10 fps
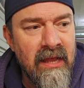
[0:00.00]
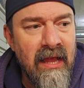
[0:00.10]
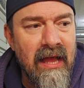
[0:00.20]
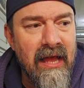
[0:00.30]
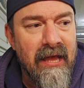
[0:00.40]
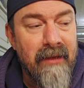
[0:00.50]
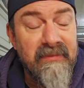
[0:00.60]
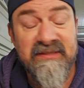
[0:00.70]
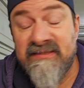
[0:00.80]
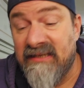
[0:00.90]

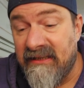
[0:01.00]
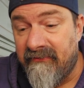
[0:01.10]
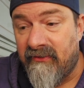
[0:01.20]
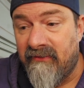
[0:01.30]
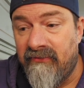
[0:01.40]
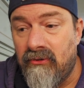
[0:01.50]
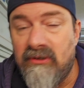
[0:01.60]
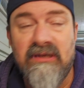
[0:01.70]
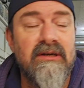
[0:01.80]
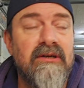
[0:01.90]
And sitting for a few
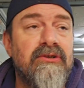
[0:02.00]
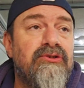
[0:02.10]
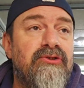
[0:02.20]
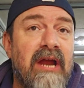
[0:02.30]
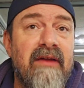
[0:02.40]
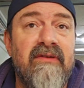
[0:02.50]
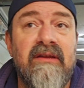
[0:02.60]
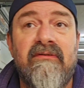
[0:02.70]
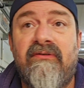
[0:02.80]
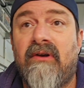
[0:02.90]
years,
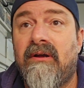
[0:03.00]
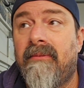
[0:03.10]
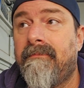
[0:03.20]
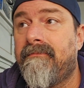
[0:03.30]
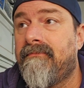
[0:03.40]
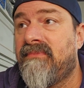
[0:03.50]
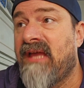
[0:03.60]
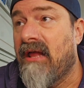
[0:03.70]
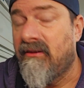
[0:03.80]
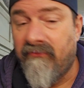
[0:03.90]
driving from
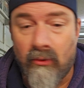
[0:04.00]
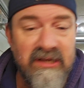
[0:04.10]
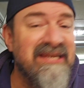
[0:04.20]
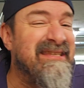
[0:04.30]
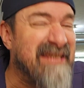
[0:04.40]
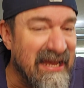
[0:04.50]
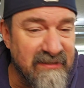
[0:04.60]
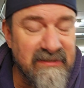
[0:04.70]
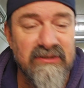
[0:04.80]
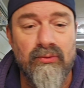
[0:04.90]
California to
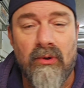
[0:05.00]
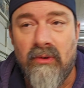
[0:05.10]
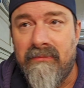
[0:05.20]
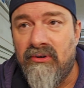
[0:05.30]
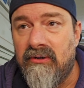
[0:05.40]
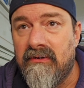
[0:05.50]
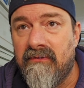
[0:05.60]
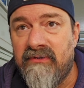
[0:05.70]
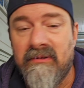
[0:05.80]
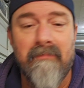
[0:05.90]
Texas where we
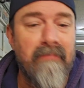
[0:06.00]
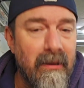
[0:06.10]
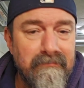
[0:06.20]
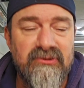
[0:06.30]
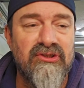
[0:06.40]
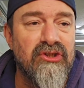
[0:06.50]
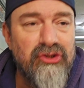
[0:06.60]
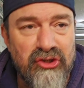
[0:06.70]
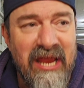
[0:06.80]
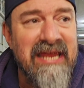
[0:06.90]
moved, and the bumps and the
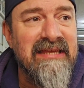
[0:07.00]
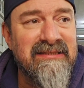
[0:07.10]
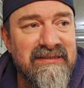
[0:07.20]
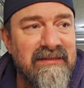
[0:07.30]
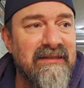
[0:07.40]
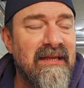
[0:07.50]
shakes, and